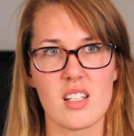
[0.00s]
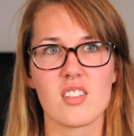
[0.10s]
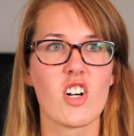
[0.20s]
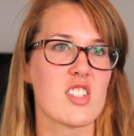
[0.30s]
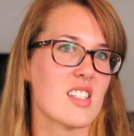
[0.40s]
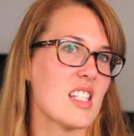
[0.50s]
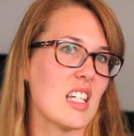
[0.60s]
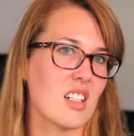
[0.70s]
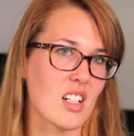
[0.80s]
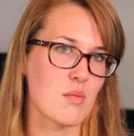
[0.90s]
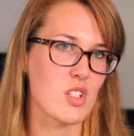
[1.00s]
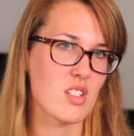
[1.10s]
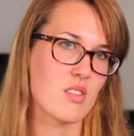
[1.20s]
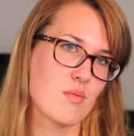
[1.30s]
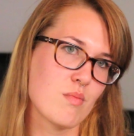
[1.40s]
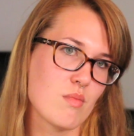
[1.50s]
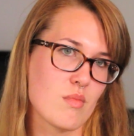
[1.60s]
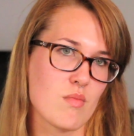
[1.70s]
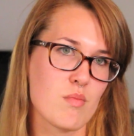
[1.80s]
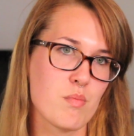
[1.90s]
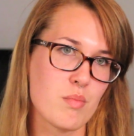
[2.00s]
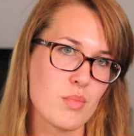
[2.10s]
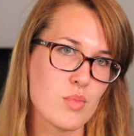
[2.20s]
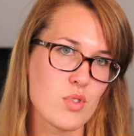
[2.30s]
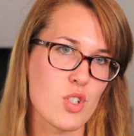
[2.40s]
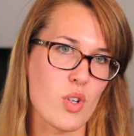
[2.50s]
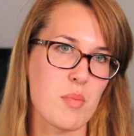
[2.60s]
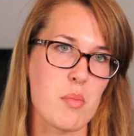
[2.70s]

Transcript: cause a scene, I'm just doing